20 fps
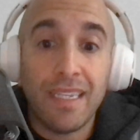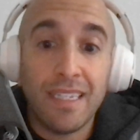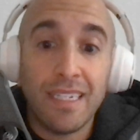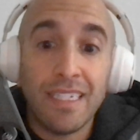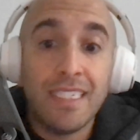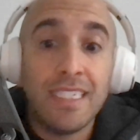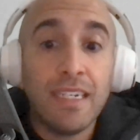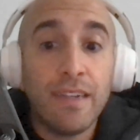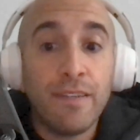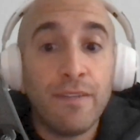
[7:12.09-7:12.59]
The
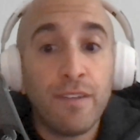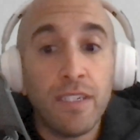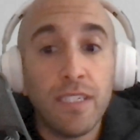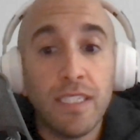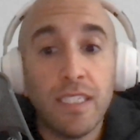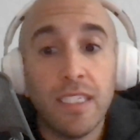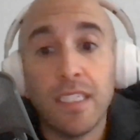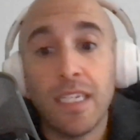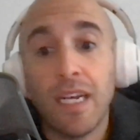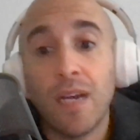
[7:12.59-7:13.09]

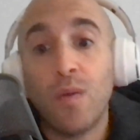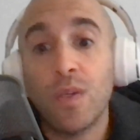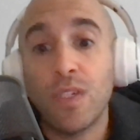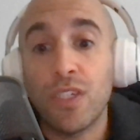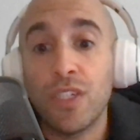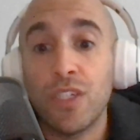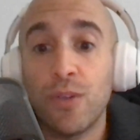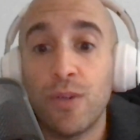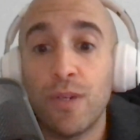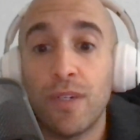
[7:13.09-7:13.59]
difference is I
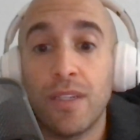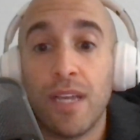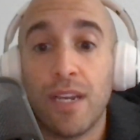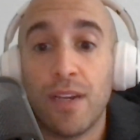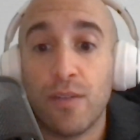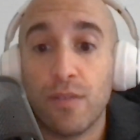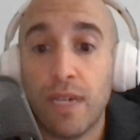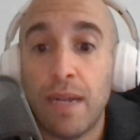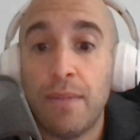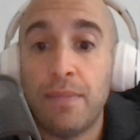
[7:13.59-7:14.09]
wasn't doing a
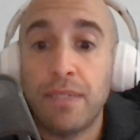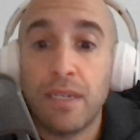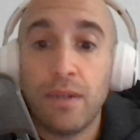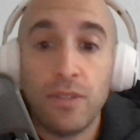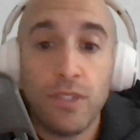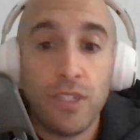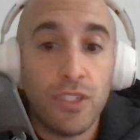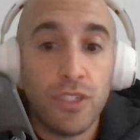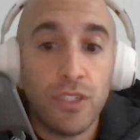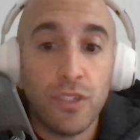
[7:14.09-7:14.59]
lot of reps. I
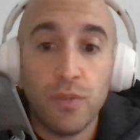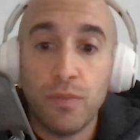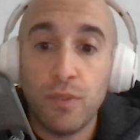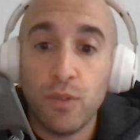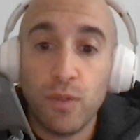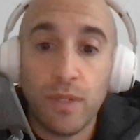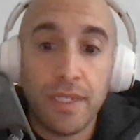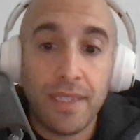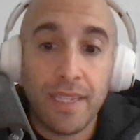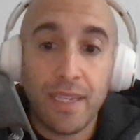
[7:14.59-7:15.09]
would just do
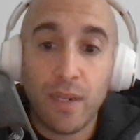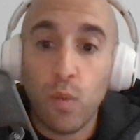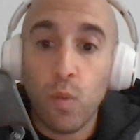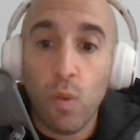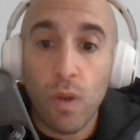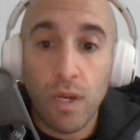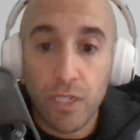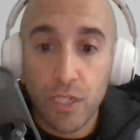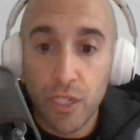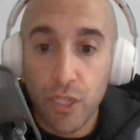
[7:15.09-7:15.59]
between like
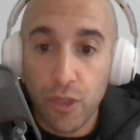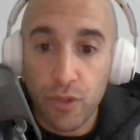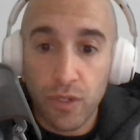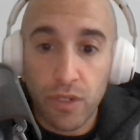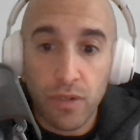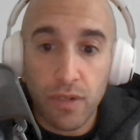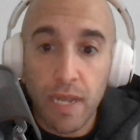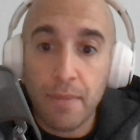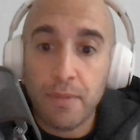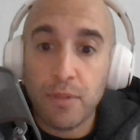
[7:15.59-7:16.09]
1 to
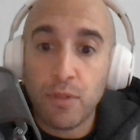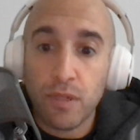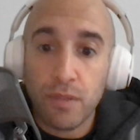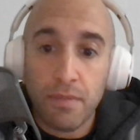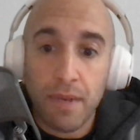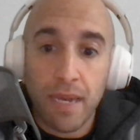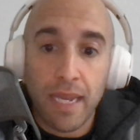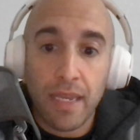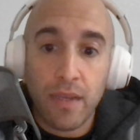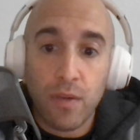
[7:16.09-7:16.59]
3 reps
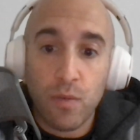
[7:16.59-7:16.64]
with my